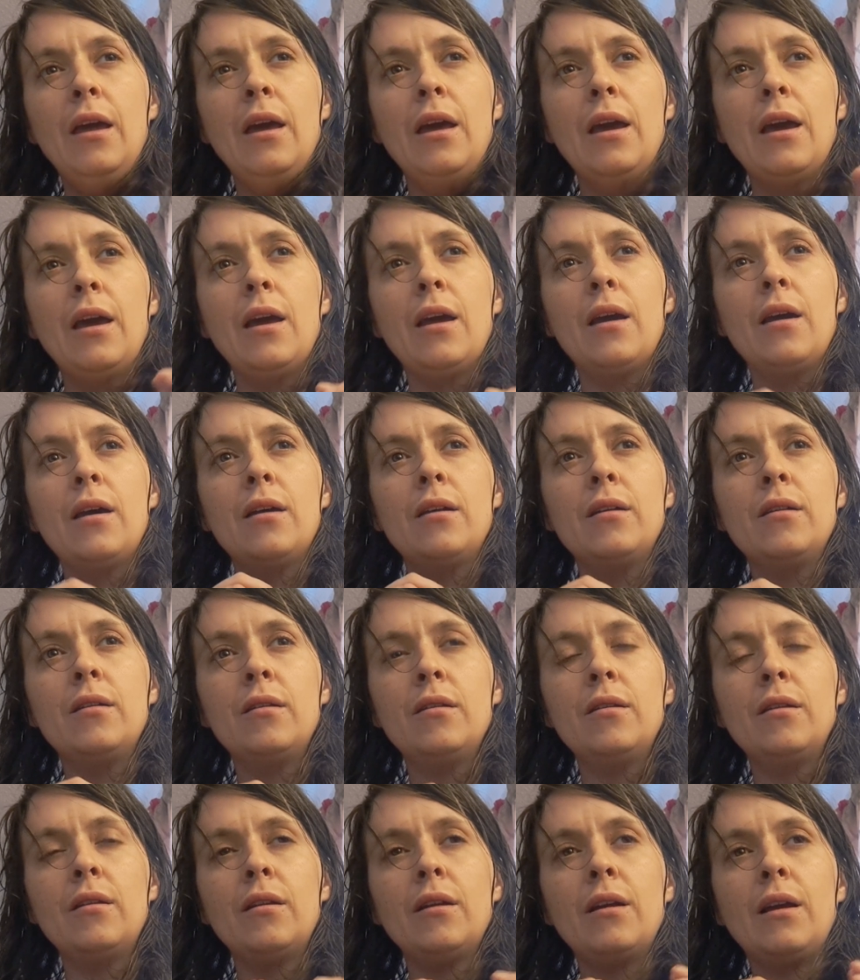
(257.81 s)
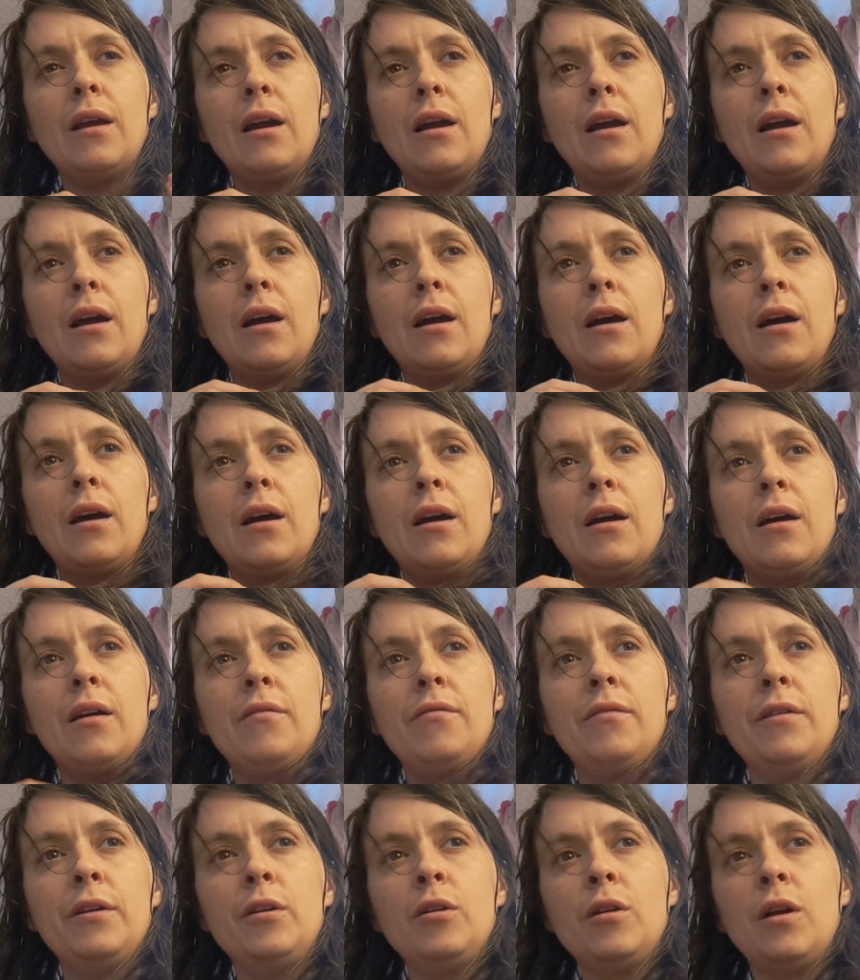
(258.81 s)
and uh,
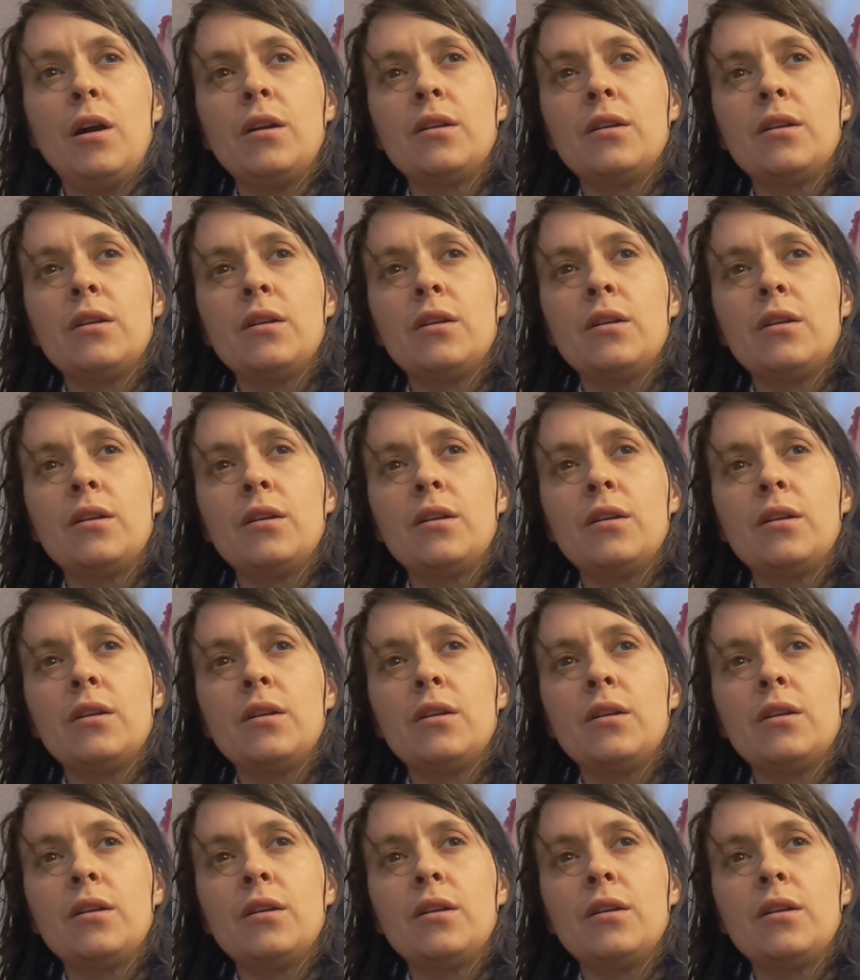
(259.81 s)
figure